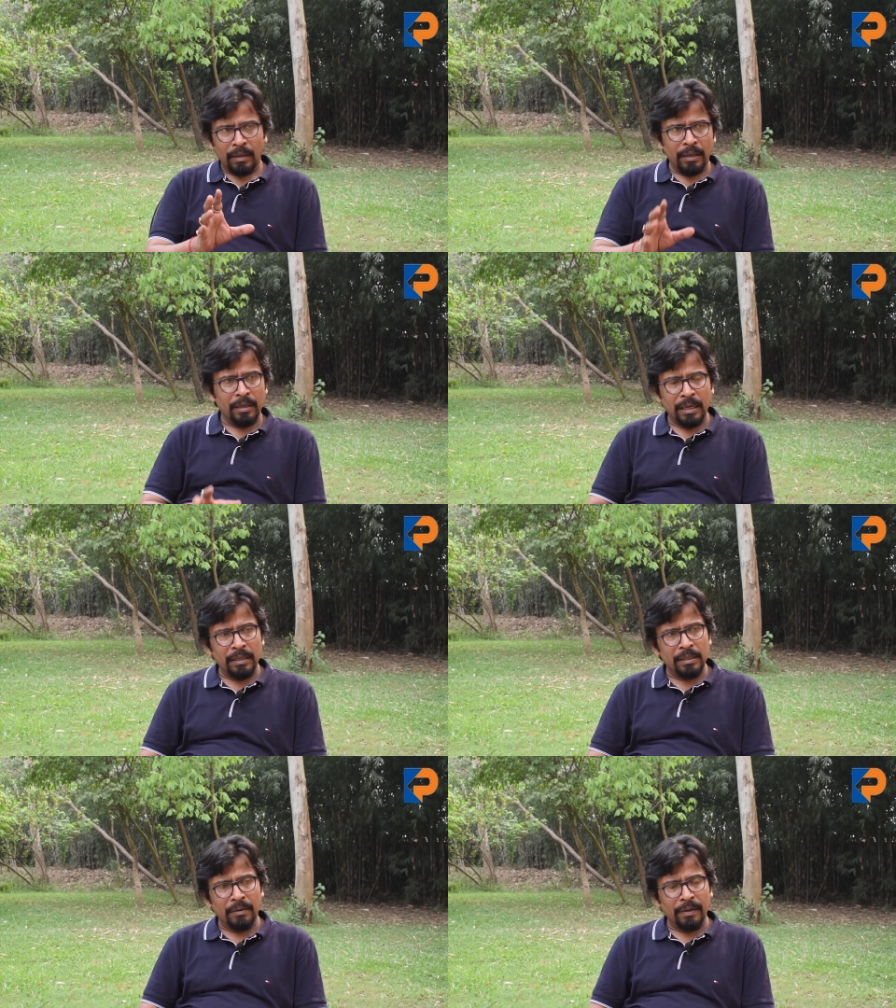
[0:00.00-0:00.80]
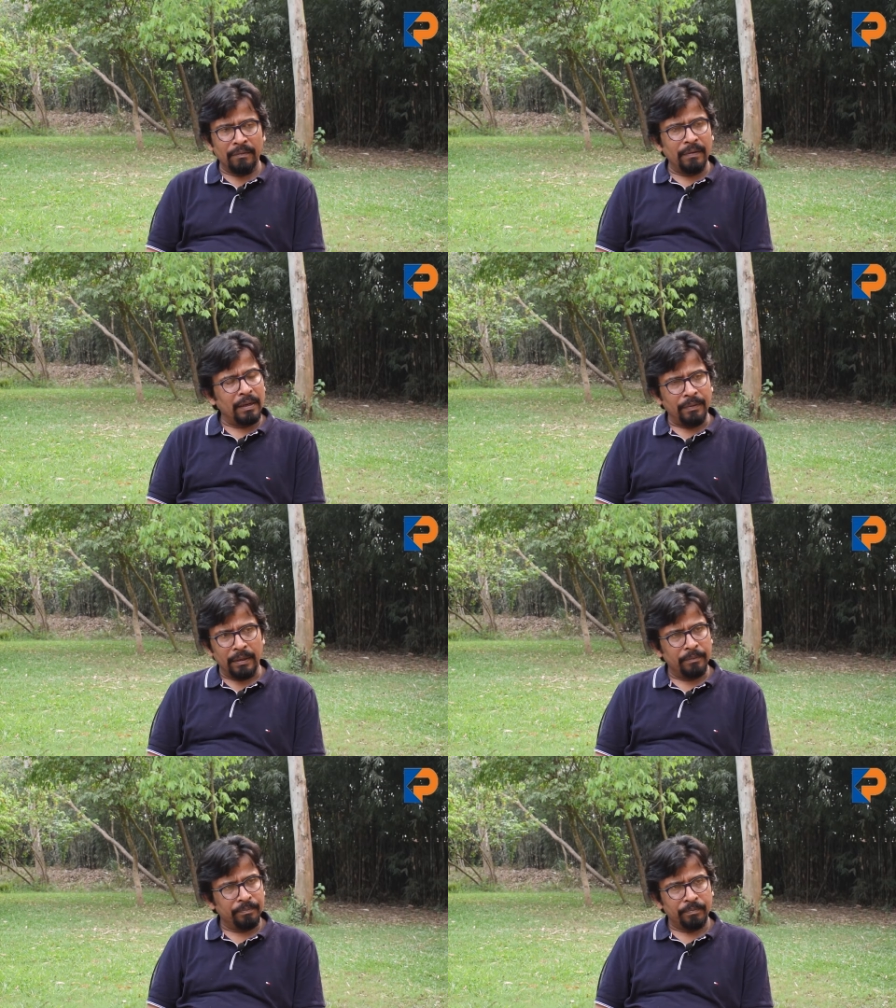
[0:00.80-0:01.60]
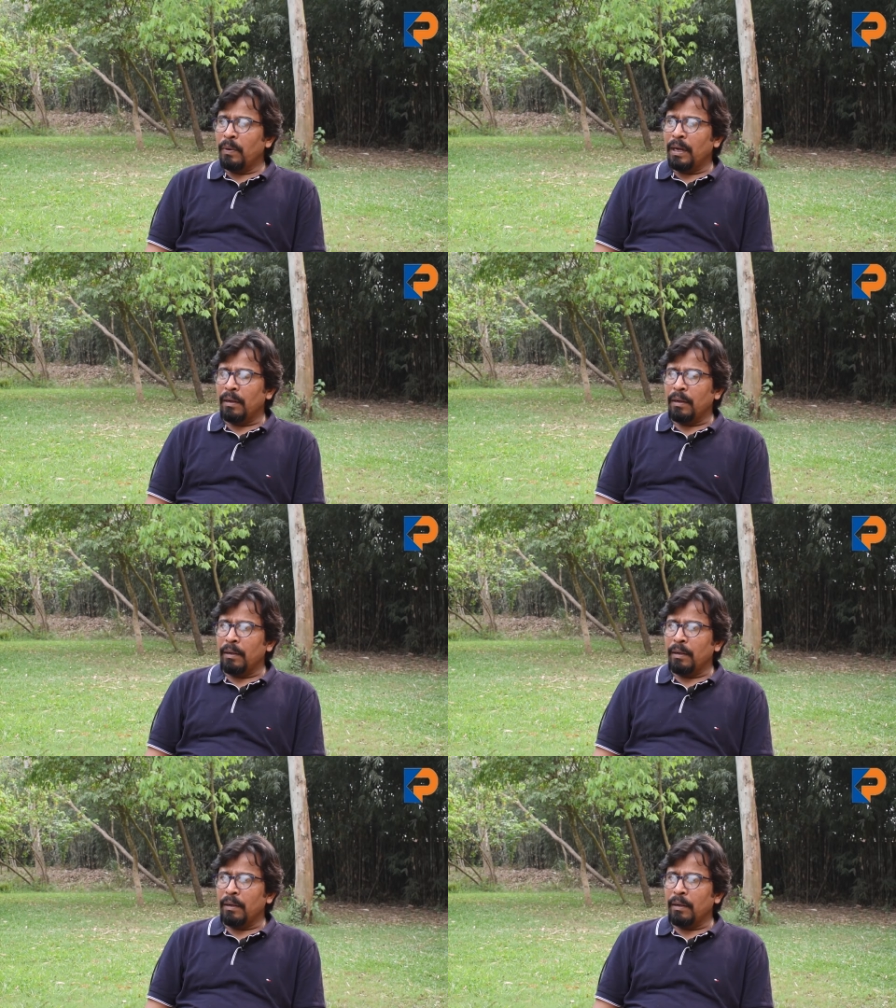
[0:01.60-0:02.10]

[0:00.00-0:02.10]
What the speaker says: it can survive very well. Well,